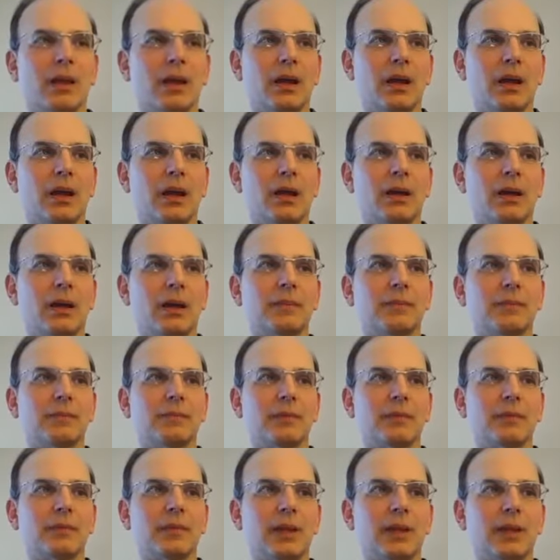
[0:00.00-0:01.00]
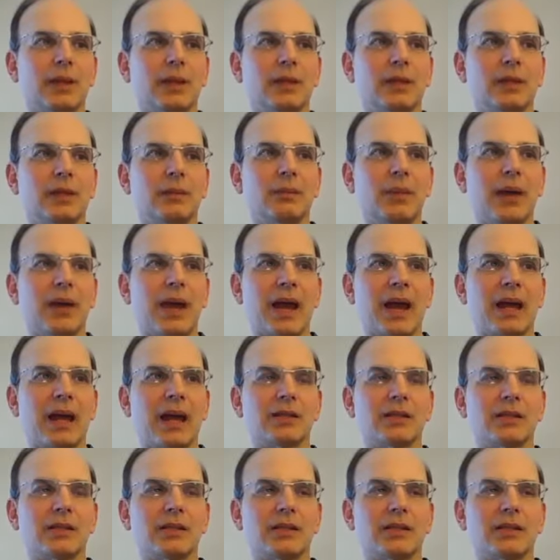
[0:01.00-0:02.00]
um, in the
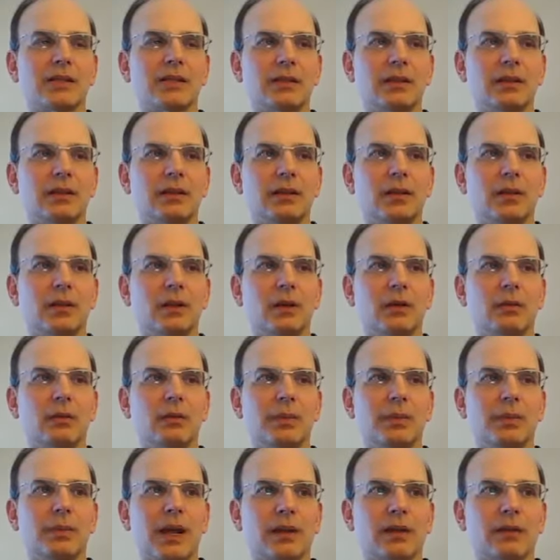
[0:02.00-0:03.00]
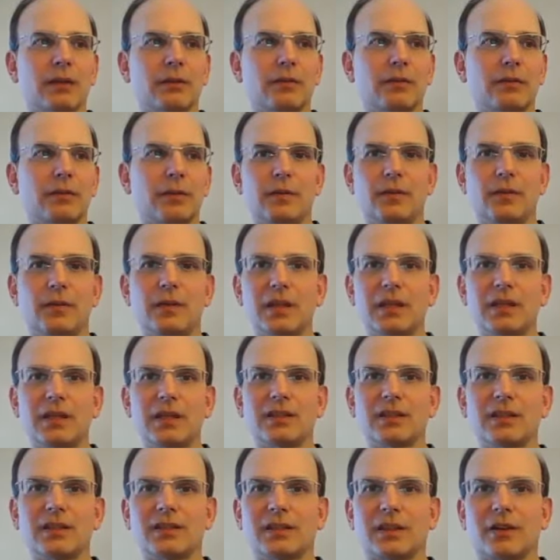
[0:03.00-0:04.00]
past you know back in the
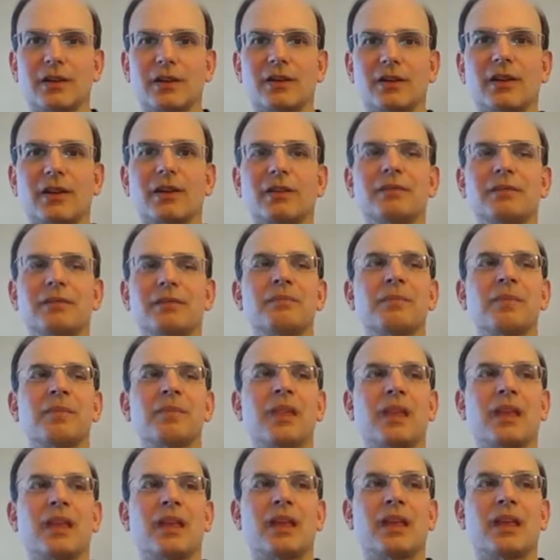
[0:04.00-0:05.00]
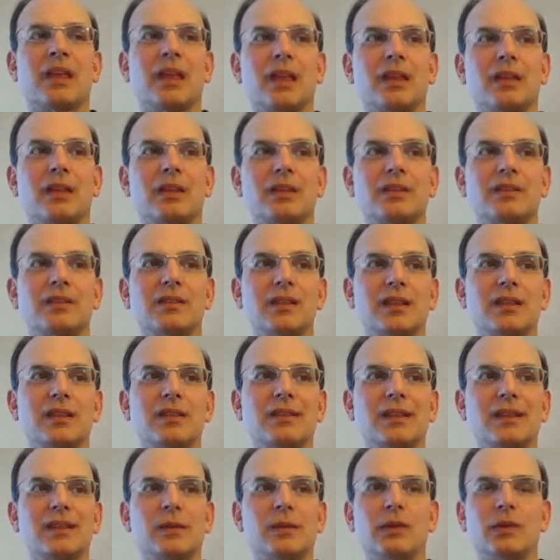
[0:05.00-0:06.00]
50s et cetera this
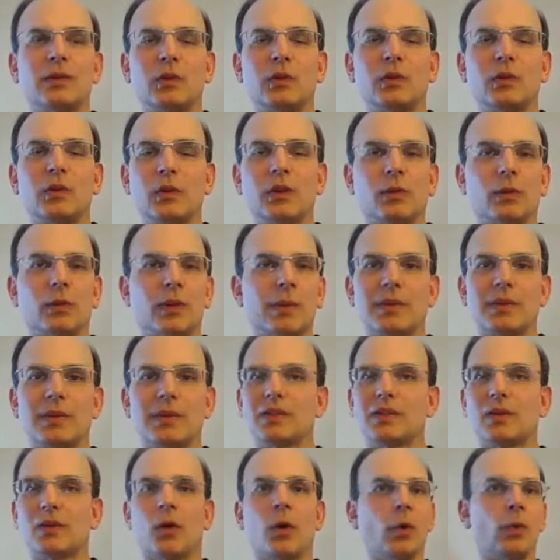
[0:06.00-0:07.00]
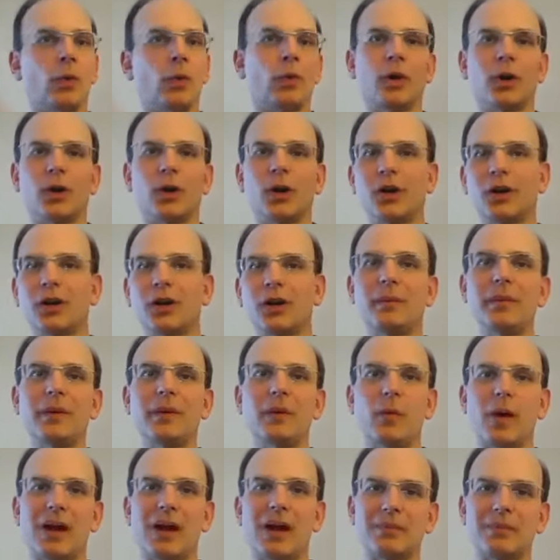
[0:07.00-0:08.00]
idea with nuclear weapons, the whole world could be
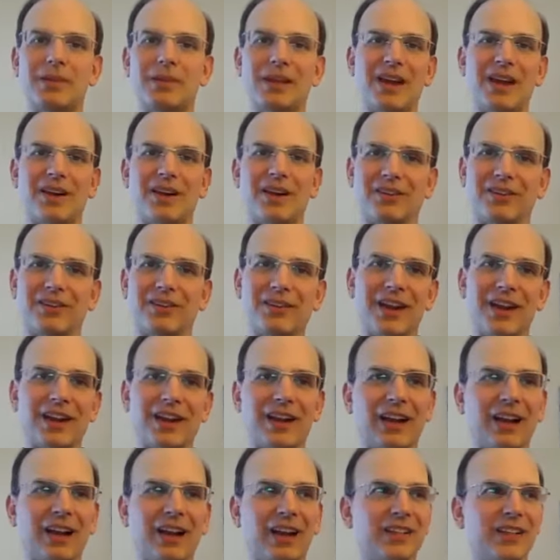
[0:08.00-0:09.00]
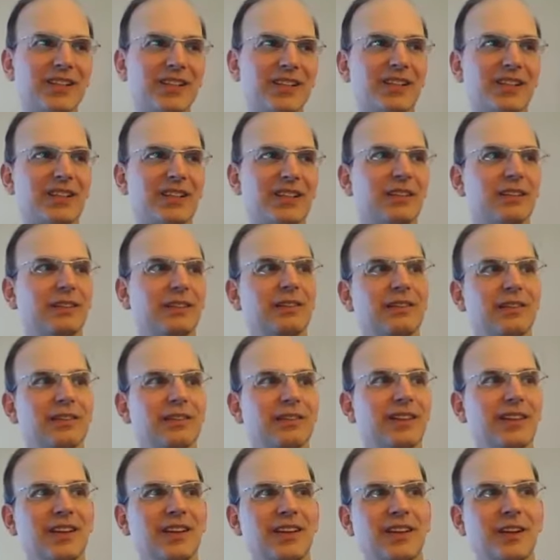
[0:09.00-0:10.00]
wiped out, right? Now, it doesn't, you
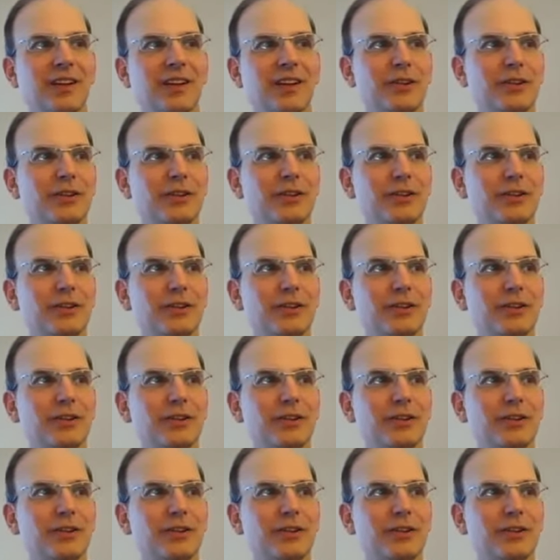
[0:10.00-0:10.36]
know, in